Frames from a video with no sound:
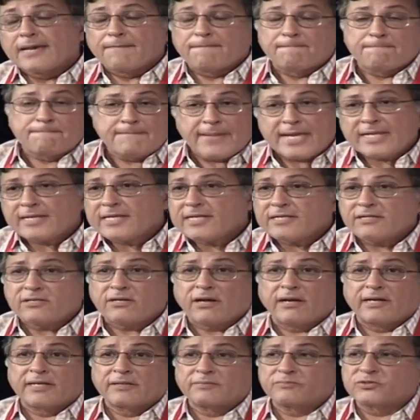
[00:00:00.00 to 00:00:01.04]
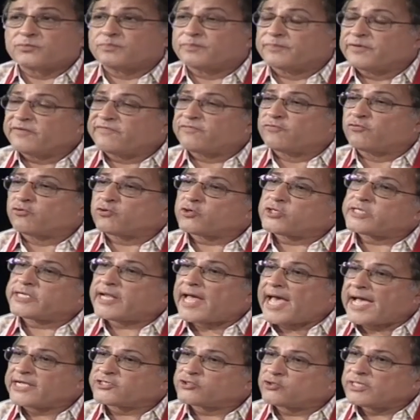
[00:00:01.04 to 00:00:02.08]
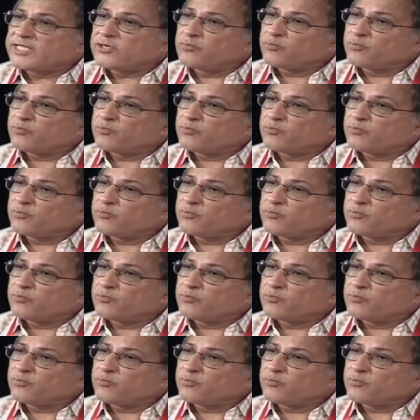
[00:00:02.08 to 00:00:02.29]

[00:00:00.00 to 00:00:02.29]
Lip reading: many times before it actually